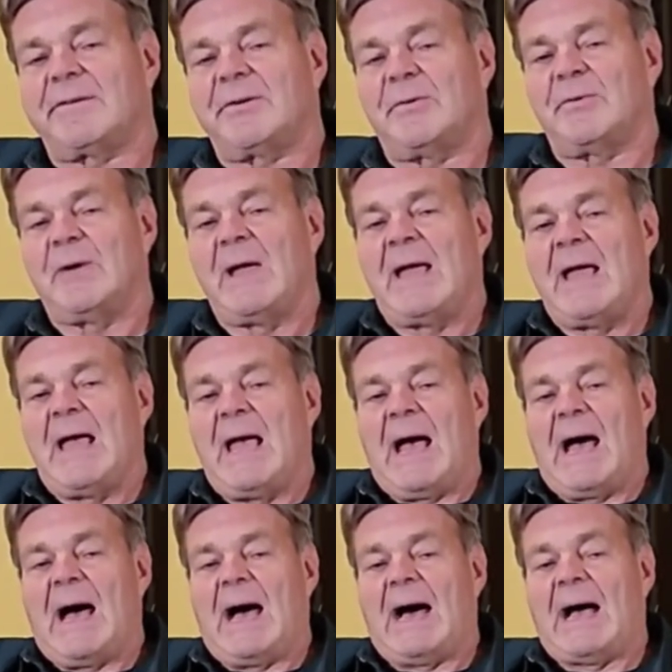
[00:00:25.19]
So
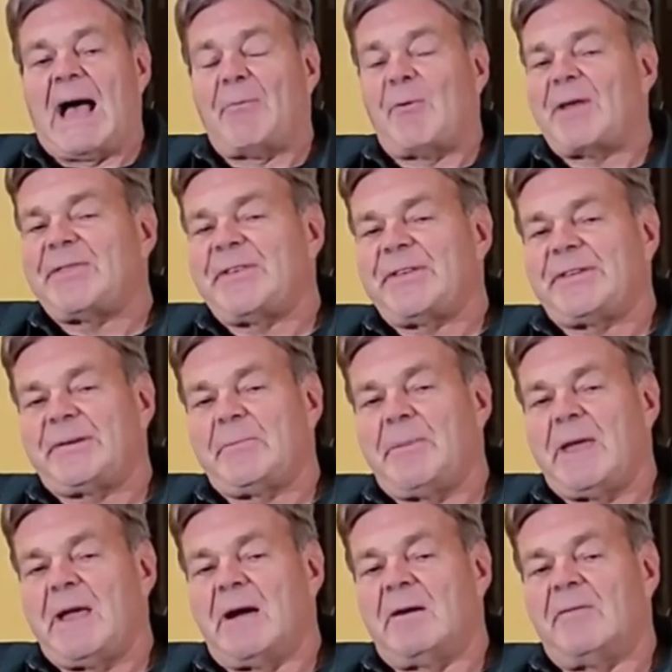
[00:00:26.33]
uh, I want this to
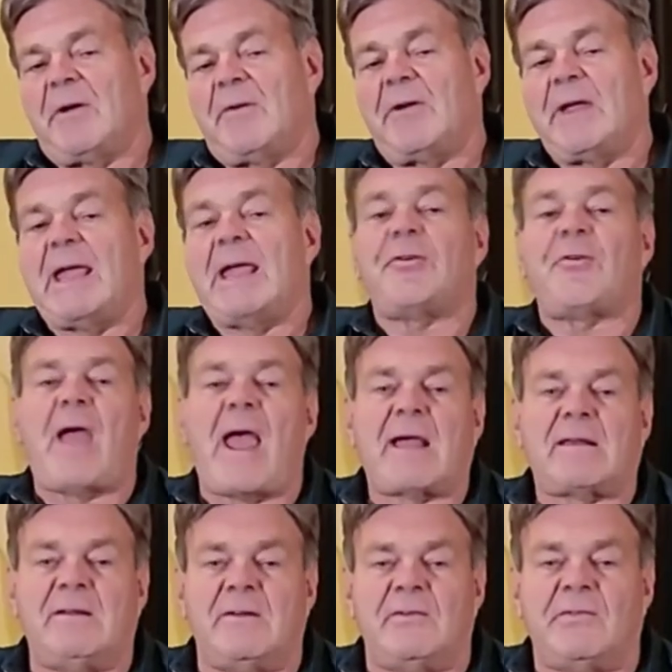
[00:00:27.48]
be a very
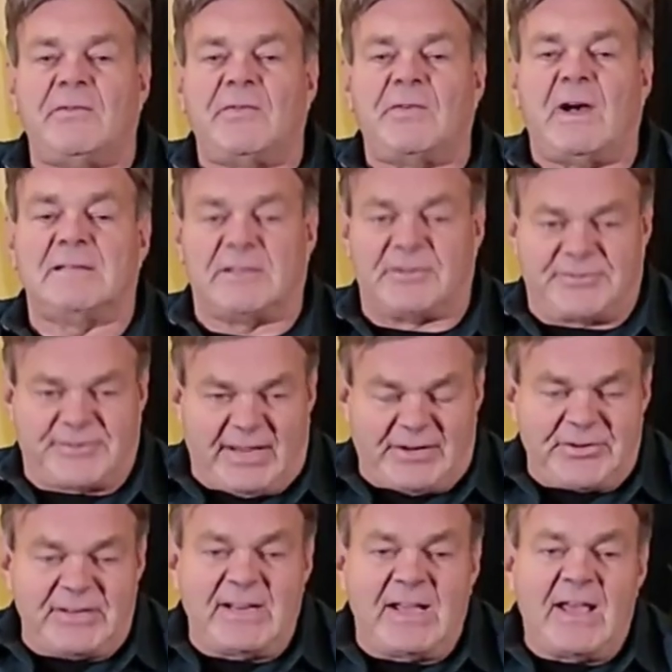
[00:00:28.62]
interactive little
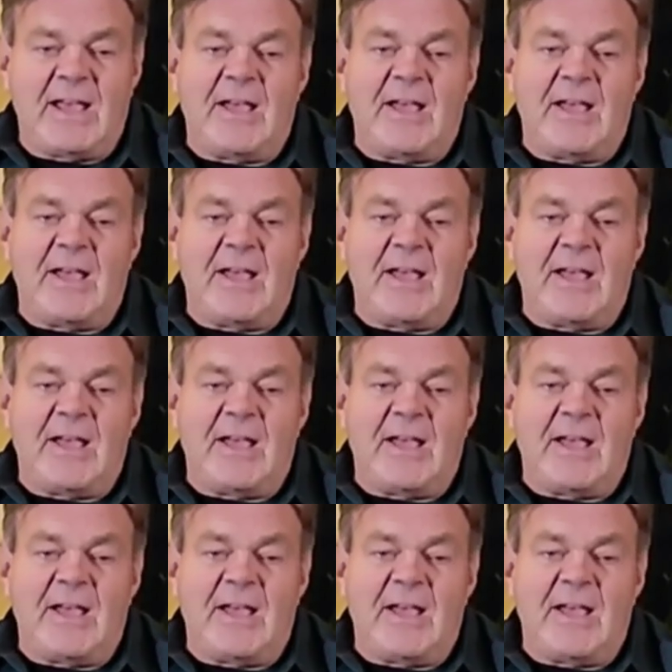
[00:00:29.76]
session.